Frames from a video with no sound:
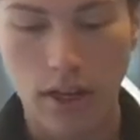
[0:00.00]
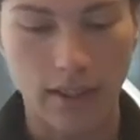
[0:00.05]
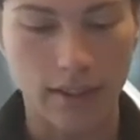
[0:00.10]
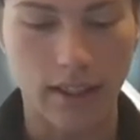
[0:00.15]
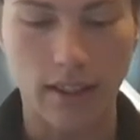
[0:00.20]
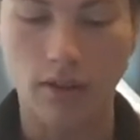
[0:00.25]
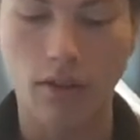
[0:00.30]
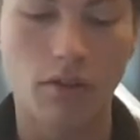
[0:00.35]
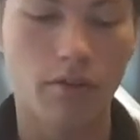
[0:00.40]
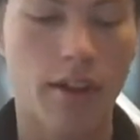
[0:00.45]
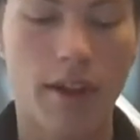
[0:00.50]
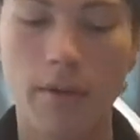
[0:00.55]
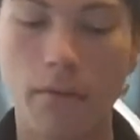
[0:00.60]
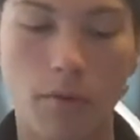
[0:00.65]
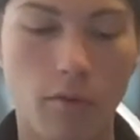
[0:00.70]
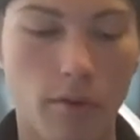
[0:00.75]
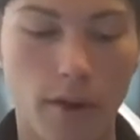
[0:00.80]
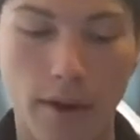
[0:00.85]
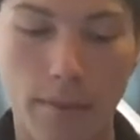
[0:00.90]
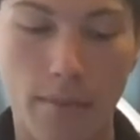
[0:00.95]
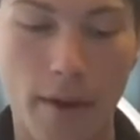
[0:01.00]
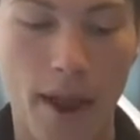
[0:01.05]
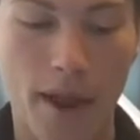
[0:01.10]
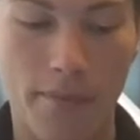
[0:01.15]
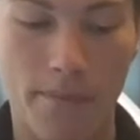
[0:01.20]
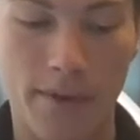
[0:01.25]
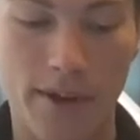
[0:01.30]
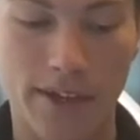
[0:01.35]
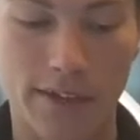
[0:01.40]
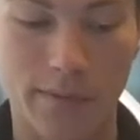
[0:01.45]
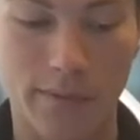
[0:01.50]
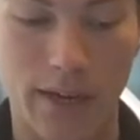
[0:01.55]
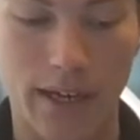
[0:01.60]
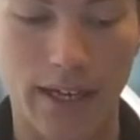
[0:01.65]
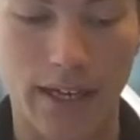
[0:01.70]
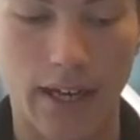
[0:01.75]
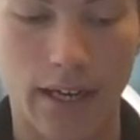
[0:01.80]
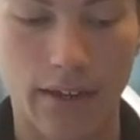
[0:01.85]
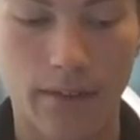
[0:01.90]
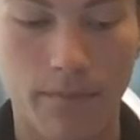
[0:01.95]
I think Low-Ki will win it back because why
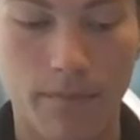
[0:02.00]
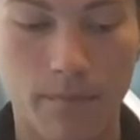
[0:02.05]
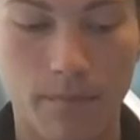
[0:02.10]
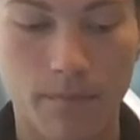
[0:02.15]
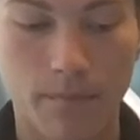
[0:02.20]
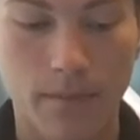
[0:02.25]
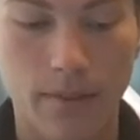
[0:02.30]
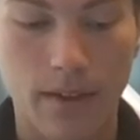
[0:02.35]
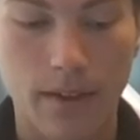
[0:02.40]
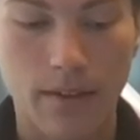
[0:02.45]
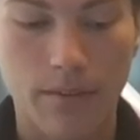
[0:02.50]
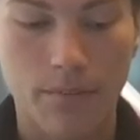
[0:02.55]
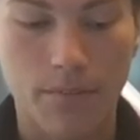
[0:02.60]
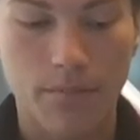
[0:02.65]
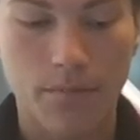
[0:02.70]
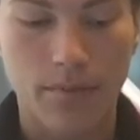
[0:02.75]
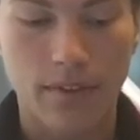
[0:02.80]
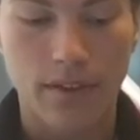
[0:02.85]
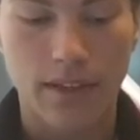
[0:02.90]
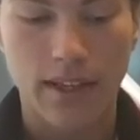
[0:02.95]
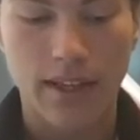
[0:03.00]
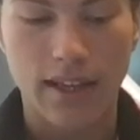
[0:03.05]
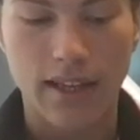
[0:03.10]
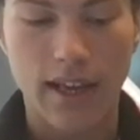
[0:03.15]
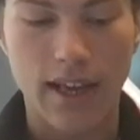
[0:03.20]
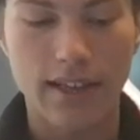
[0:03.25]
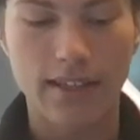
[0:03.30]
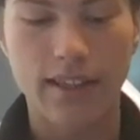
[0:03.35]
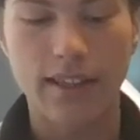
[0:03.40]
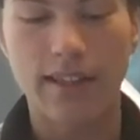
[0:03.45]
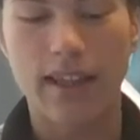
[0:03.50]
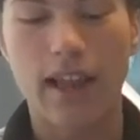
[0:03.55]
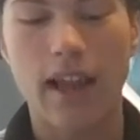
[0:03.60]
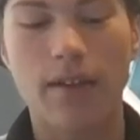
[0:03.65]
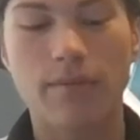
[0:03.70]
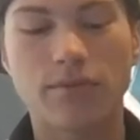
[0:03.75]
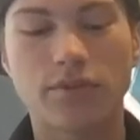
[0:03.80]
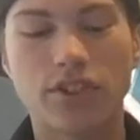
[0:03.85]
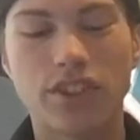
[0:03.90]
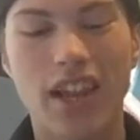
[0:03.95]
not? And then they
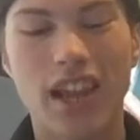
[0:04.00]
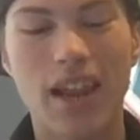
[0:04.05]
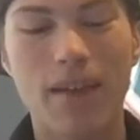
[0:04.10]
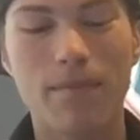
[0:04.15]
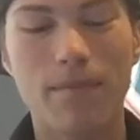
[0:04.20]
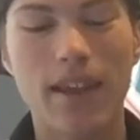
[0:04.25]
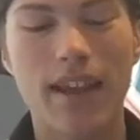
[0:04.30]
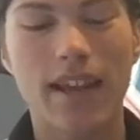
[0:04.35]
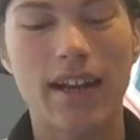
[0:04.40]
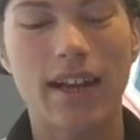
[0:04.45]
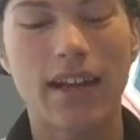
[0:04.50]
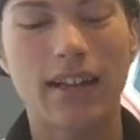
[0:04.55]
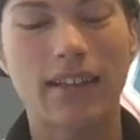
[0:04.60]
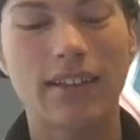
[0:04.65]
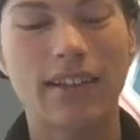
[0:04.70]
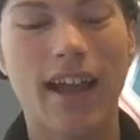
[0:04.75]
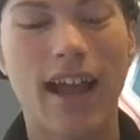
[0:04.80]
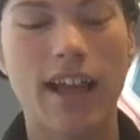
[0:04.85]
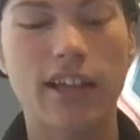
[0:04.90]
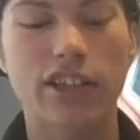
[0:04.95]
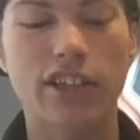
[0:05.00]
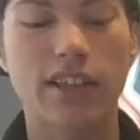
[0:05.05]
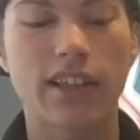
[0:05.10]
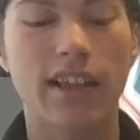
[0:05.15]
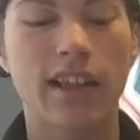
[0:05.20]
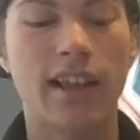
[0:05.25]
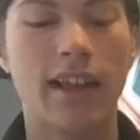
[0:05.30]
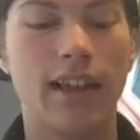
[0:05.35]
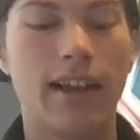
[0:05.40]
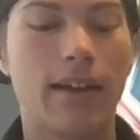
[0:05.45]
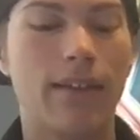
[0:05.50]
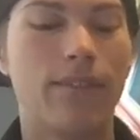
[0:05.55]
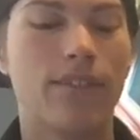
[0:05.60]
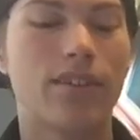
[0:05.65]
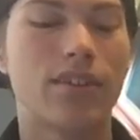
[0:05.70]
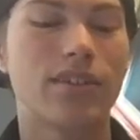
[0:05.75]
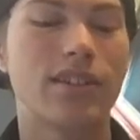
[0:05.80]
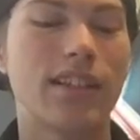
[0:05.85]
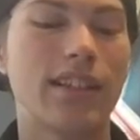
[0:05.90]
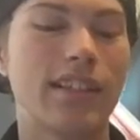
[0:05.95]
have Champion Lashley
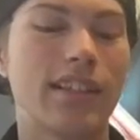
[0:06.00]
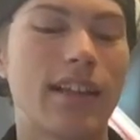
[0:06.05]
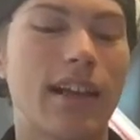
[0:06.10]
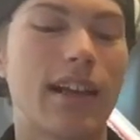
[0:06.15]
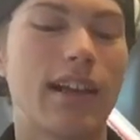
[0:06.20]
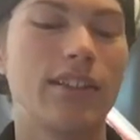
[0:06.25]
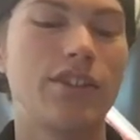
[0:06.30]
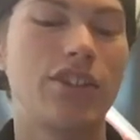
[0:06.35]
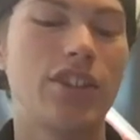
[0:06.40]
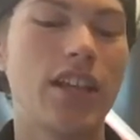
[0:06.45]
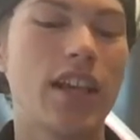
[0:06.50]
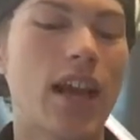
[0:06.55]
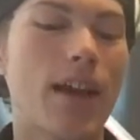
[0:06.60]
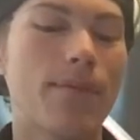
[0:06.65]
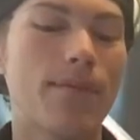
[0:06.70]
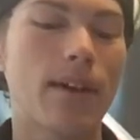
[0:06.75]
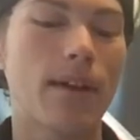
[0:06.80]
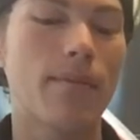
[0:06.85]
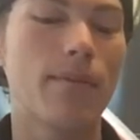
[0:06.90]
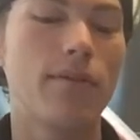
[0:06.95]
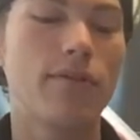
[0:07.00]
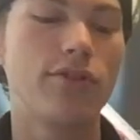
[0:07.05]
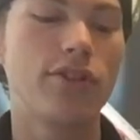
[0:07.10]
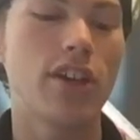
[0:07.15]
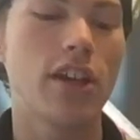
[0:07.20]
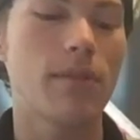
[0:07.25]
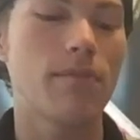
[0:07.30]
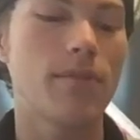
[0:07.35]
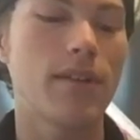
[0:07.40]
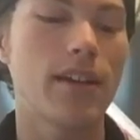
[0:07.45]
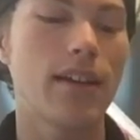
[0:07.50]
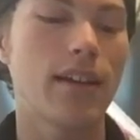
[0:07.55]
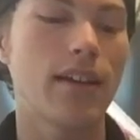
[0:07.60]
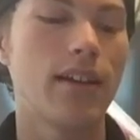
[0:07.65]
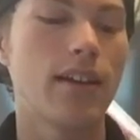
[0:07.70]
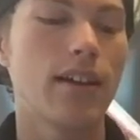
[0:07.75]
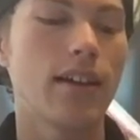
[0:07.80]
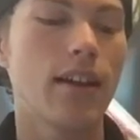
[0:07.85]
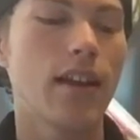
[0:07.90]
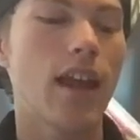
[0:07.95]
versus GFW Champion
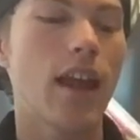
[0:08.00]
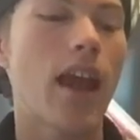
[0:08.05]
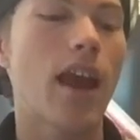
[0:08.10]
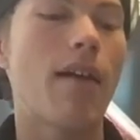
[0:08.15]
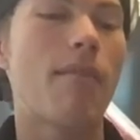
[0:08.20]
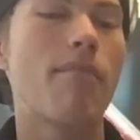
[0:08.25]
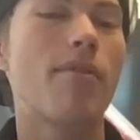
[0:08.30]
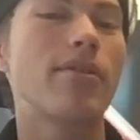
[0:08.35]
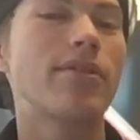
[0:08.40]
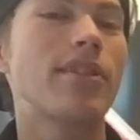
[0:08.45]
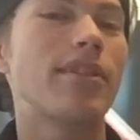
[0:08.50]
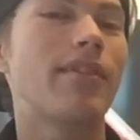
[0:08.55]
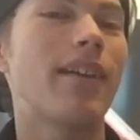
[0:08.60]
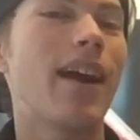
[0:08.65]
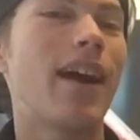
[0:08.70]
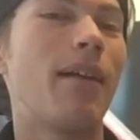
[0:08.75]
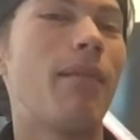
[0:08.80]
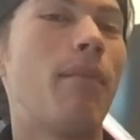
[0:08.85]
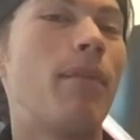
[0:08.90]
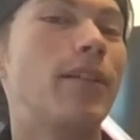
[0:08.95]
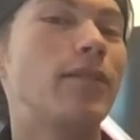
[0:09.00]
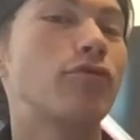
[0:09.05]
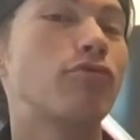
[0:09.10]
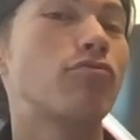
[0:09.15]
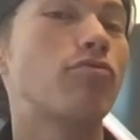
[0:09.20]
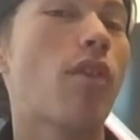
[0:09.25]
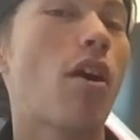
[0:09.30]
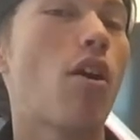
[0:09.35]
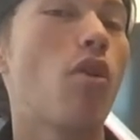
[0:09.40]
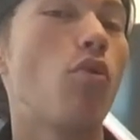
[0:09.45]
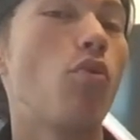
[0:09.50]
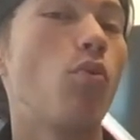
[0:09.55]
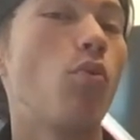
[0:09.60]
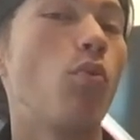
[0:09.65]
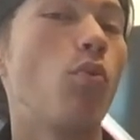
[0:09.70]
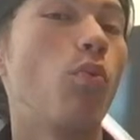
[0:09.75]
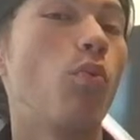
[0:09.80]
Alberto El Patron.